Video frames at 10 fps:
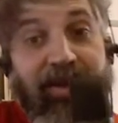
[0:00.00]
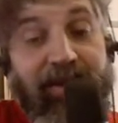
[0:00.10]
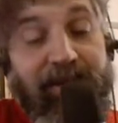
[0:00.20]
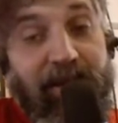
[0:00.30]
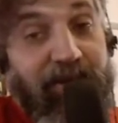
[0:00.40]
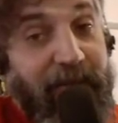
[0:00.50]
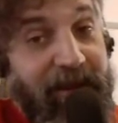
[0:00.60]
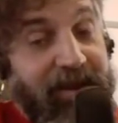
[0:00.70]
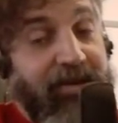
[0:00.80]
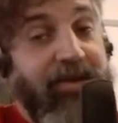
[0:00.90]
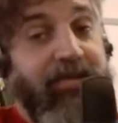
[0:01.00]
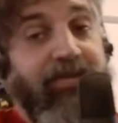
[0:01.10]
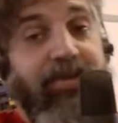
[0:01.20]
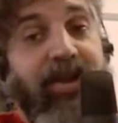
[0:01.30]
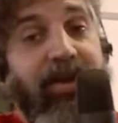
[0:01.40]
La Hora Maker
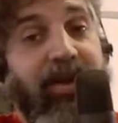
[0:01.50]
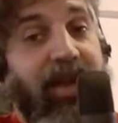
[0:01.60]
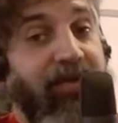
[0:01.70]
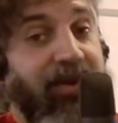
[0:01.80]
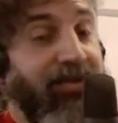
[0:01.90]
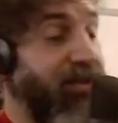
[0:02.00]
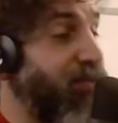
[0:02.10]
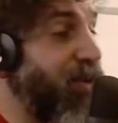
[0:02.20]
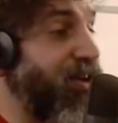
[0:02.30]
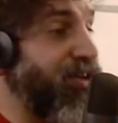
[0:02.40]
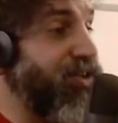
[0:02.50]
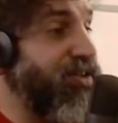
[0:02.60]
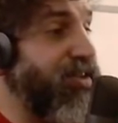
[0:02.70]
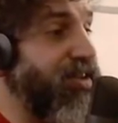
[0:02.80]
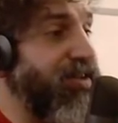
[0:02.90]
livecast in
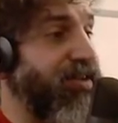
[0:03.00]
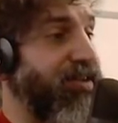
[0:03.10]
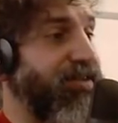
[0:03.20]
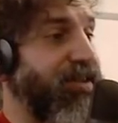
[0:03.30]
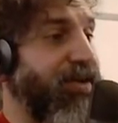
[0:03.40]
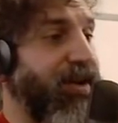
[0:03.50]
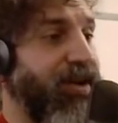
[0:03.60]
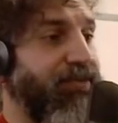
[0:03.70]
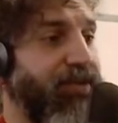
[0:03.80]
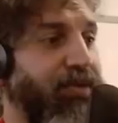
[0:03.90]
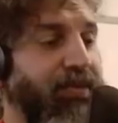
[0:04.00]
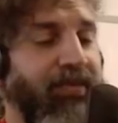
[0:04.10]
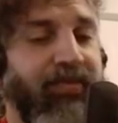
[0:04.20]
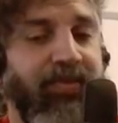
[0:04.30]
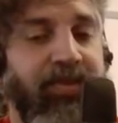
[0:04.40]
Spanish directly
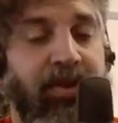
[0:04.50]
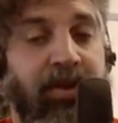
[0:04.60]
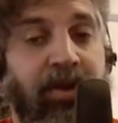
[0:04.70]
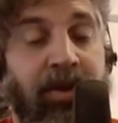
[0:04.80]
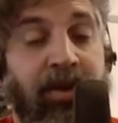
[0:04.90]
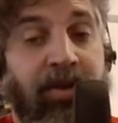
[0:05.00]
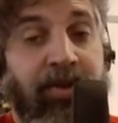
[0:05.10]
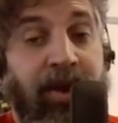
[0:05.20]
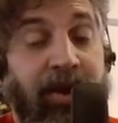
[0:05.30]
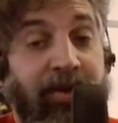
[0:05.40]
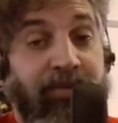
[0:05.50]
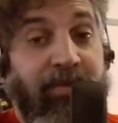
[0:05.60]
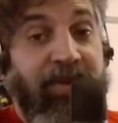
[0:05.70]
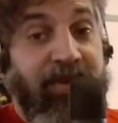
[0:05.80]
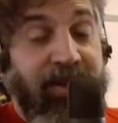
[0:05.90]
from
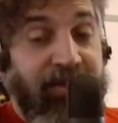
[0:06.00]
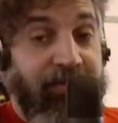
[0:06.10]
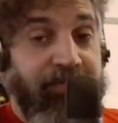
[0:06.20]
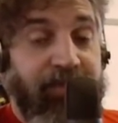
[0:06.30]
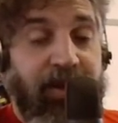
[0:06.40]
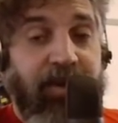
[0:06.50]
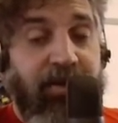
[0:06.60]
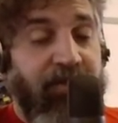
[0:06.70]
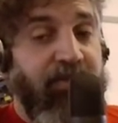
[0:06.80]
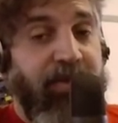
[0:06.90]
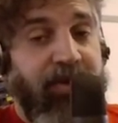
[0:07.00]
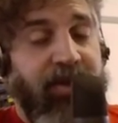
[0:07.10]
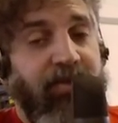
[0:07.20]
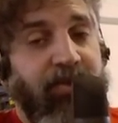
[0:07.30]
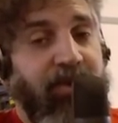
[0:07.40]
Madrid or live from
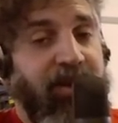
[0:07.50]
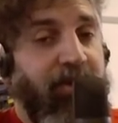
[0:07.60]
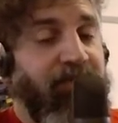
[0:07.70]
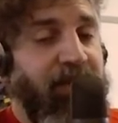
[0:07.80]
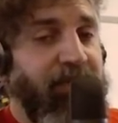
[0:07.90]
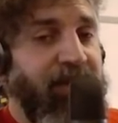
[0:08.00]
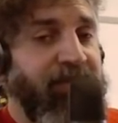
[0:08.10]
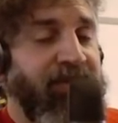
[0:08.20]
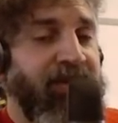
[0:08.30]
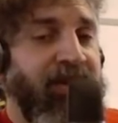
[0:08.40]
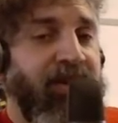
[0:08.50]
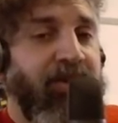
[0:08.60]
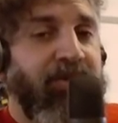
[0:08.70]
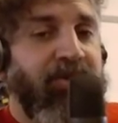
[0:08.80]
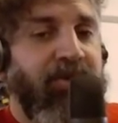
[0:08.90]
Madrid. We're talking about Fab Labs.
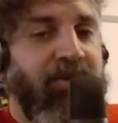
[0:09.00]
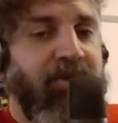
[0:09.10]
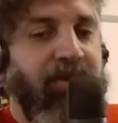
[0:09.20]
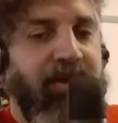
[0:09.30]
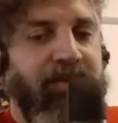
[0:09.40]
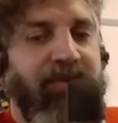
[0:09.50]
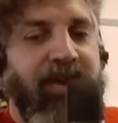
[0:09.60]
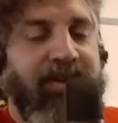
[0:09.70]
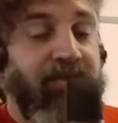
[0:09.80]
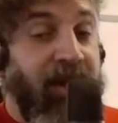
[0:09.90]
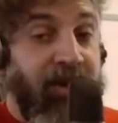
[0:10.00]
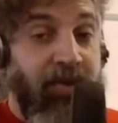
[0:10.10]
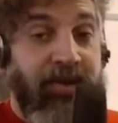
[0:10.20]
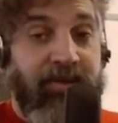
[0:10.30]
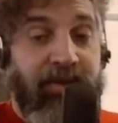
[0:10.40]
So if you guys have any
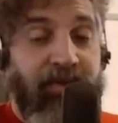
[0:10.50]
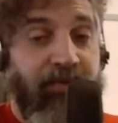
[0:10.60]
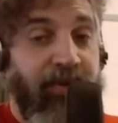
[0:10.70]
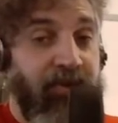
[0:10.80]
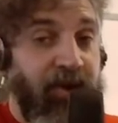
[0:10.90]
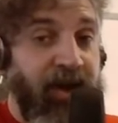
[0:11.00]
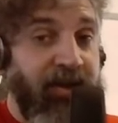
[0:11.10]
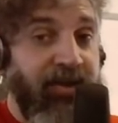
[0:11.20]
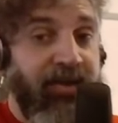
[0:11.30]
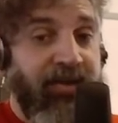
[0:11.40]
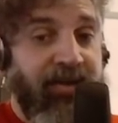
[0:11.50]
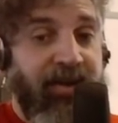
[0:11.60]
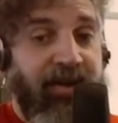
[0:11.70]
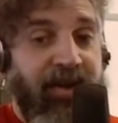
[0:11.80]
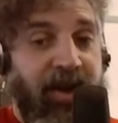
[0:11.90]
questions, feel free to ask,
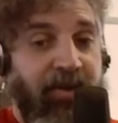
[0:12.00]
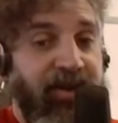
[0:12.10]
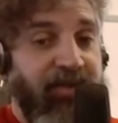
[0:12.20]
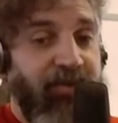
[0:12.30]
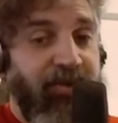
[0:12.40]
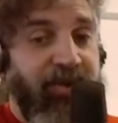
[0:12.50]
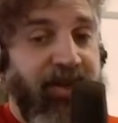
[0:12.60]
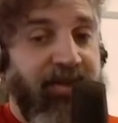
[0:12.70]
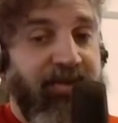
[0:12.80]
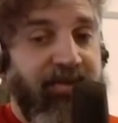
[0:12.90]
and I will just moderate.